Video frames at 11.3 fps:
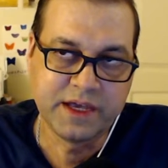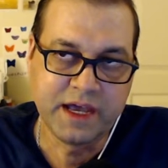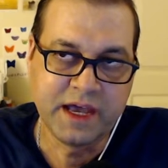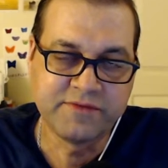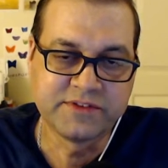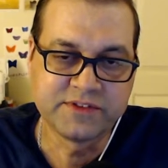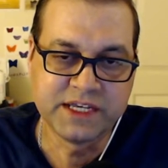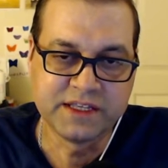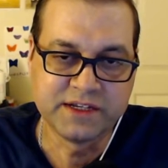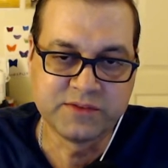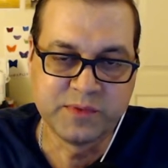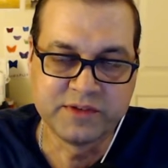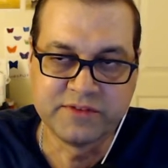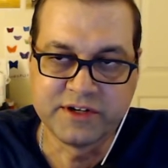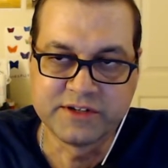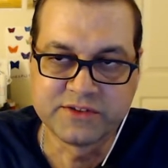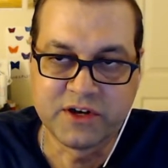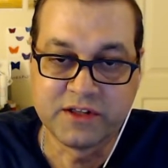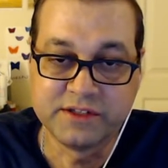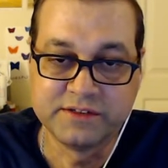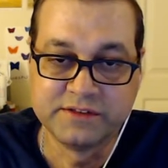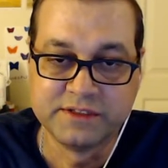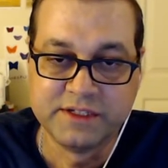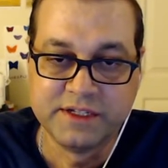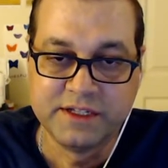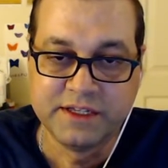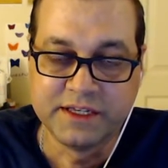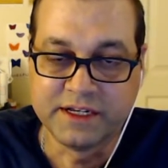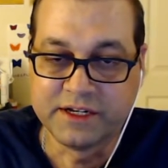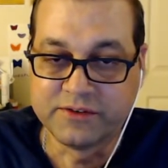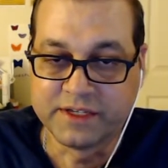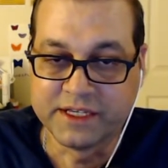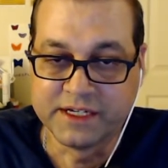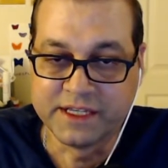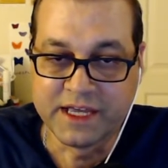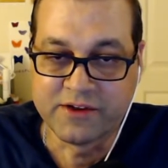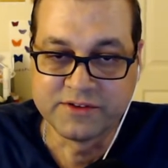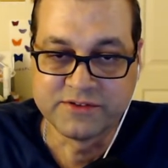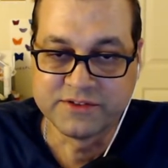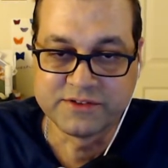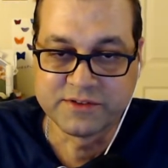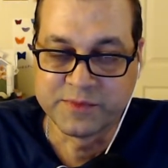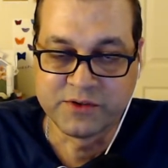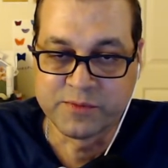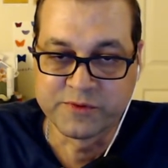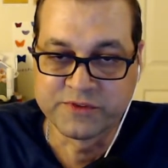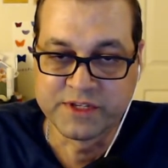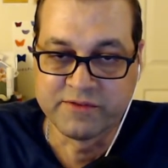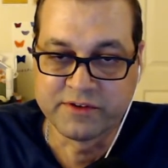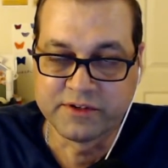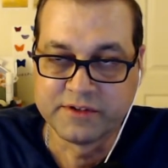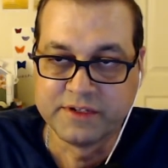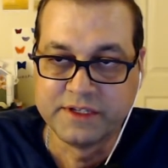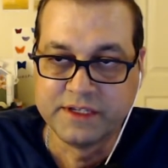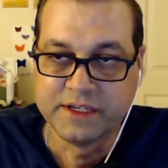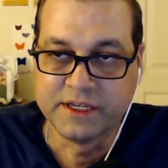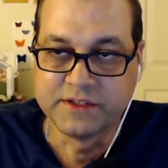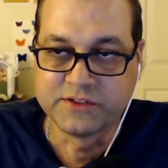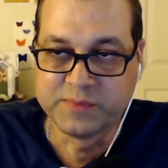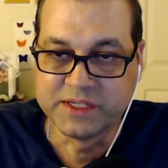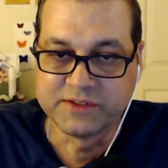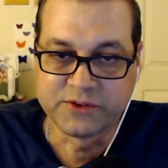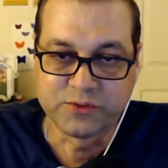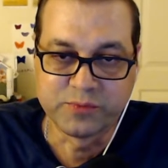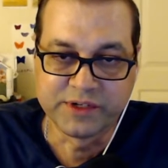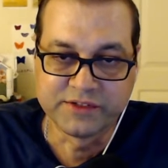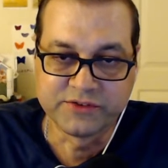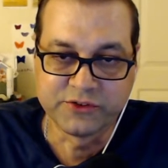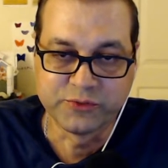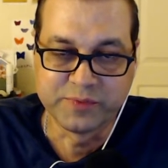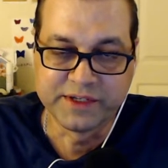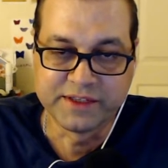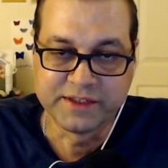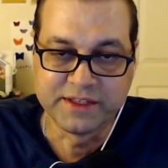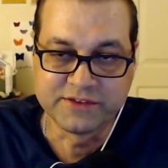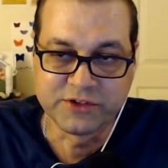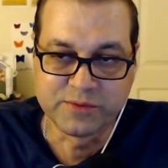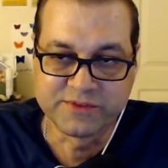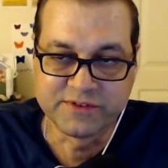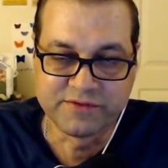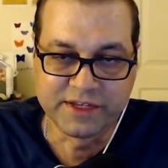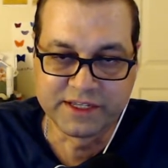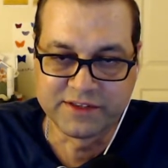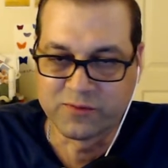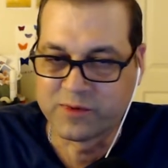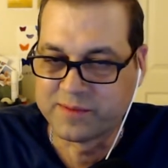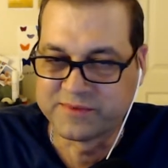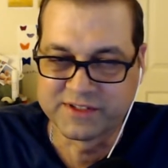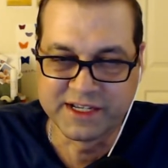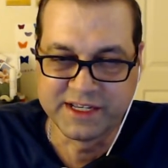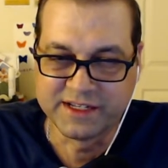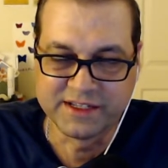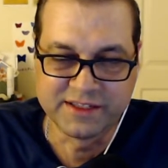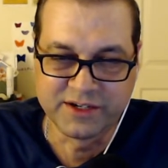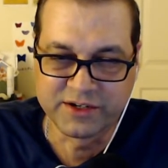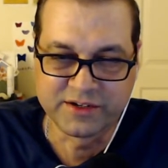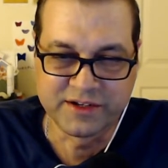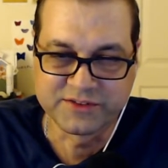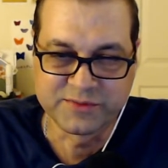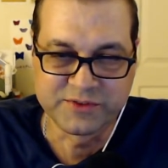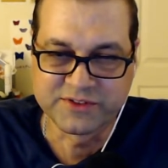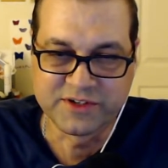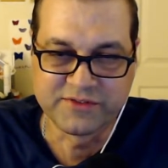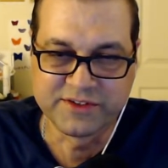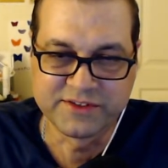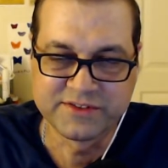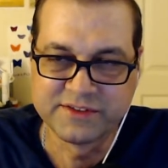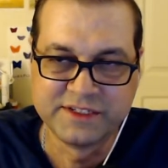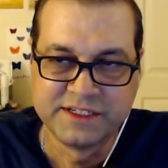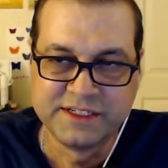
I have to say that it's been very solid, and I don't get any outages. I mean, almost never. And the speeds hold pretty true. But in terms of like their website and their customer service,